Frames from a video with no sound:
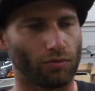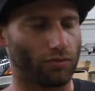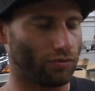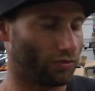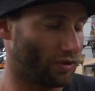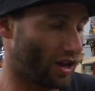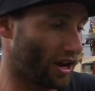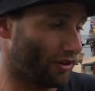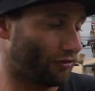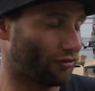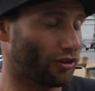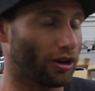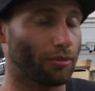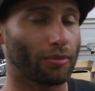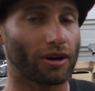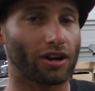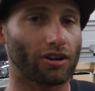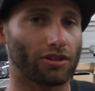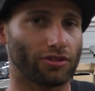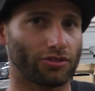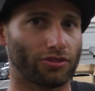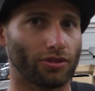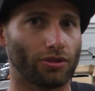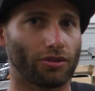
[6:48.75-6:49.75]
left from
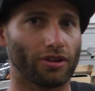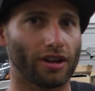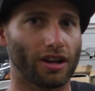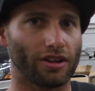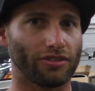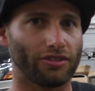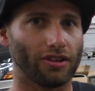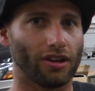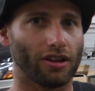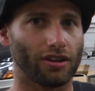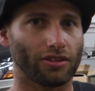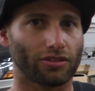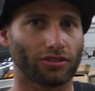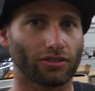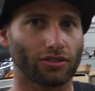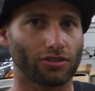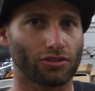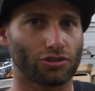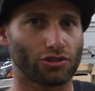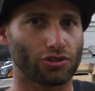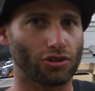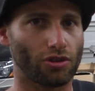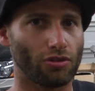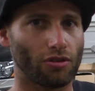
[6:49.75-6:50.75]
Arizona at dusk,
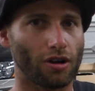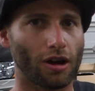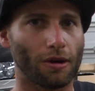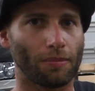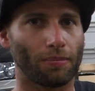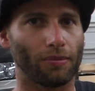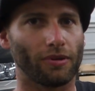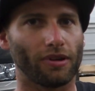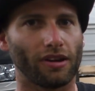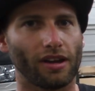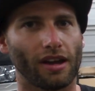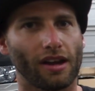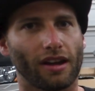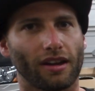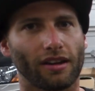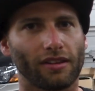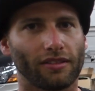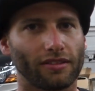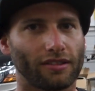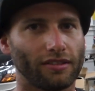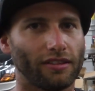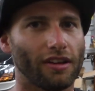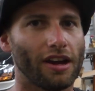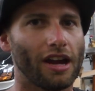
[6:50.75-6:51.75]
show up
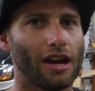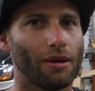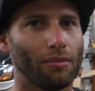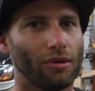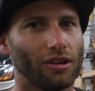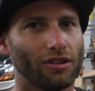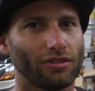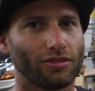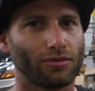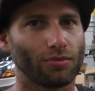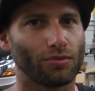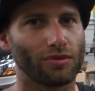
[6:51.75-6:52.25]
at Glamis.